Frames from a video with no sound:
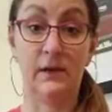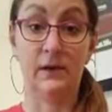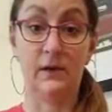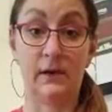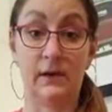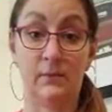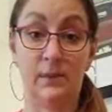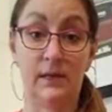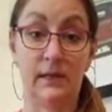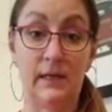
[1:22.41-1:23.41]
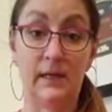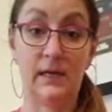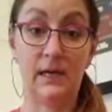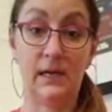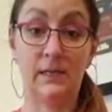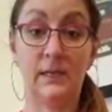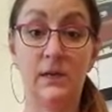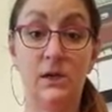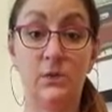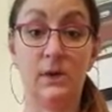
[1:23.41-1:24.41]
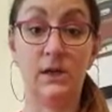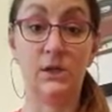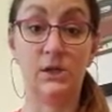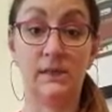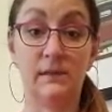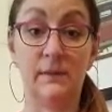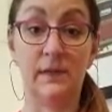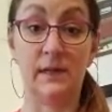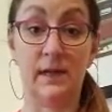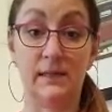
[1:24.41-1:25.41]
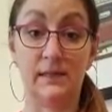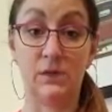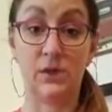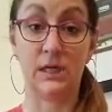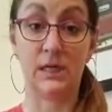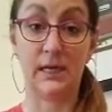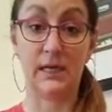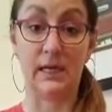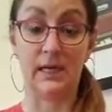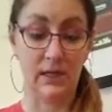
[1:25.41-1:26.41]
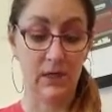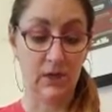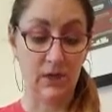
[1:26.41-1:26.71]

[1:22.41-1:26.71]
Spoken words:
You're not going to play like this. You want it just to be nice and turned in.